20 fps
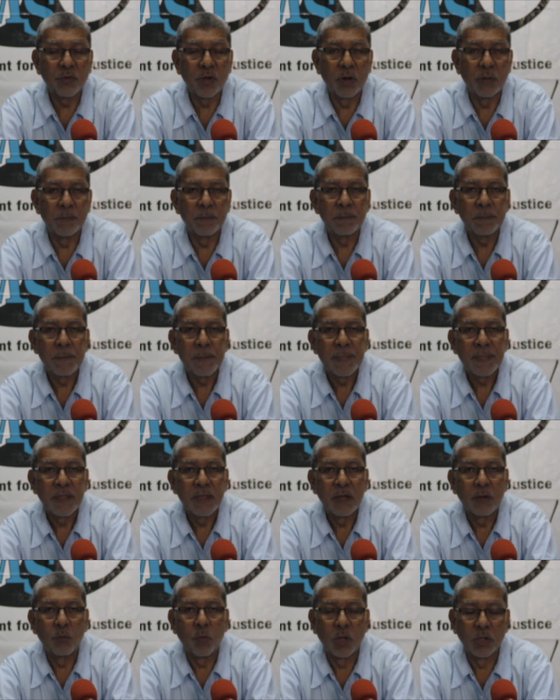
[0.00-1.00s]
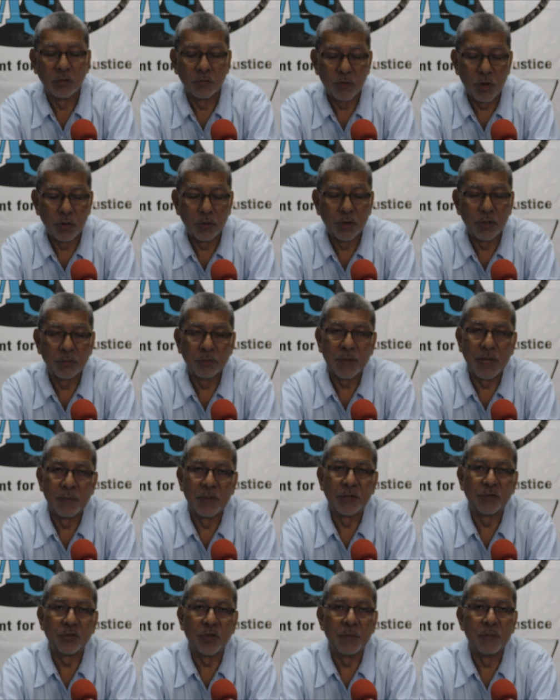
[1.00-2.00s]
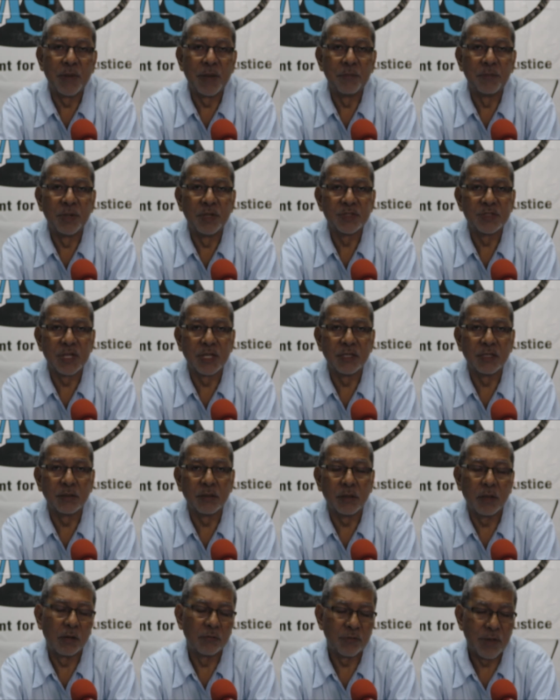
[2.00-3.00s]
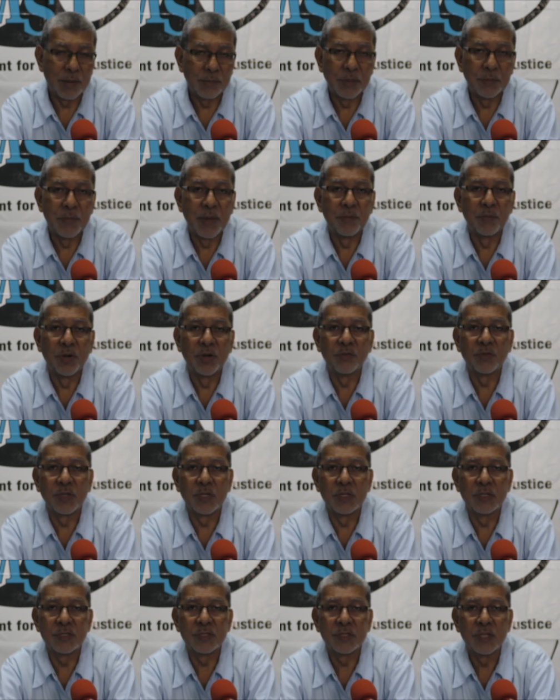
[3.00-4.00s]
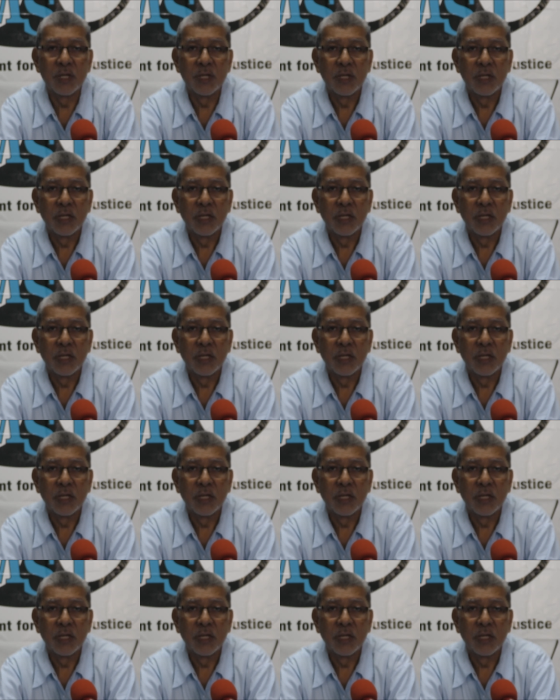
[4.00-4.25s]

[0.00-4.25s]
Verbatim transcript: from one of our MSJ members and a family member of his